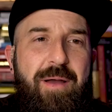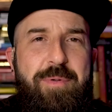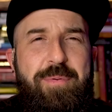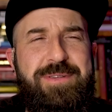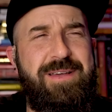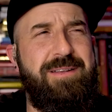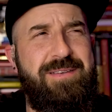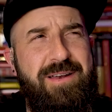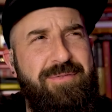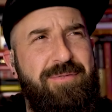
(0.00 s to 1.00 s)
He puts out a
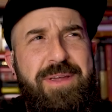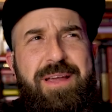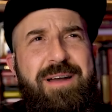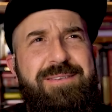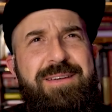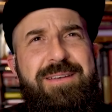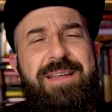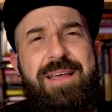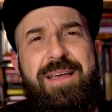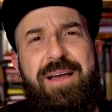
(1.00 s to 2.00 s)
ton of free content.
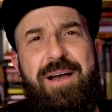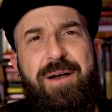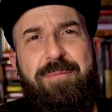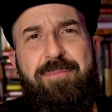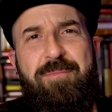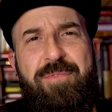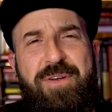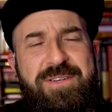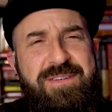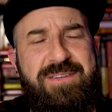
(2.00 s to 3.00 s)

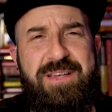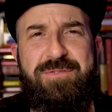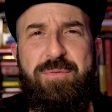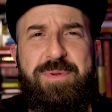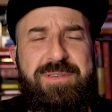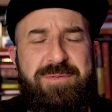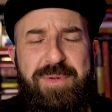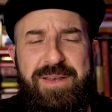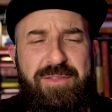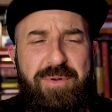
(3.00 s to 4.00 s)
Very successful
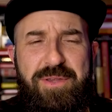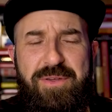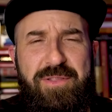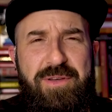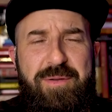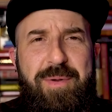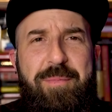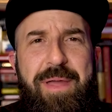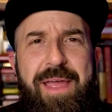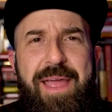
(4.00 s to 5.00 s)
businessman. Either way, you can look him
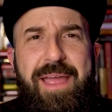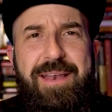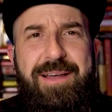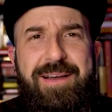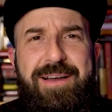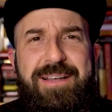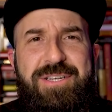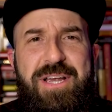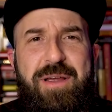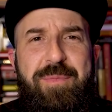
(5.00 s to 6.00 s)
up and
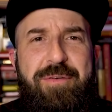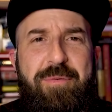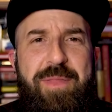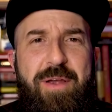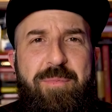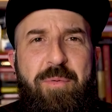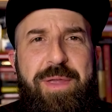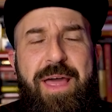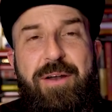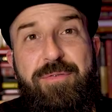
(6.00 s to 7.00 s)
check him out from there. But we
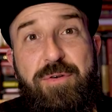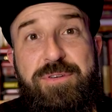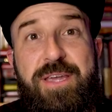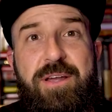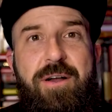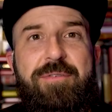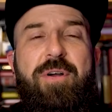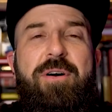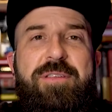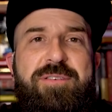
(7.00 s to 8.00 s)
had our first kickoff
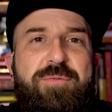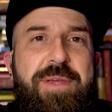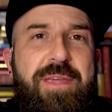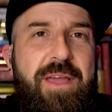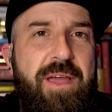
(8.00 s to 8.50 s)
call this week